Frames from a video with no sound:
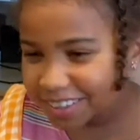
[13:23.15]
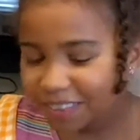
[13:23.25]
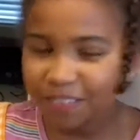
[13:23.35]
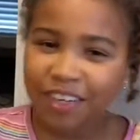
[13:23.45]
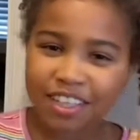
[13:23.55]
Don't
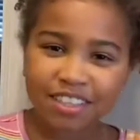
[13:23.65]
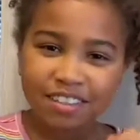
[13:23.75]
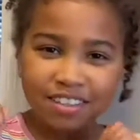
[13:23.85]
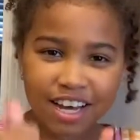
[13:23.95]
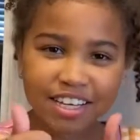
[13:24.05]
forget to
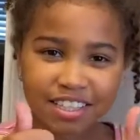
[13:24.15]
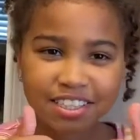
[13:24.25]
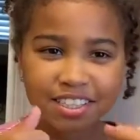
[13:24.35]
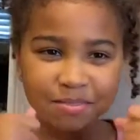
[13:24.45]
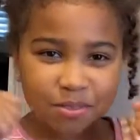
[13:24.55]
like,
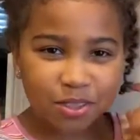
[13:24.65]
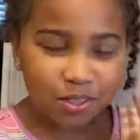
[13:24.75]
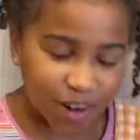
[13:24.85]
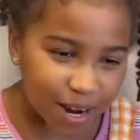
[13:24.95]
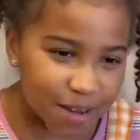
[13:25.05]

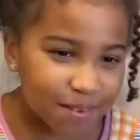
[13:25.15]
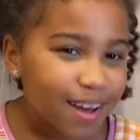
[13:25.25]
subscribe,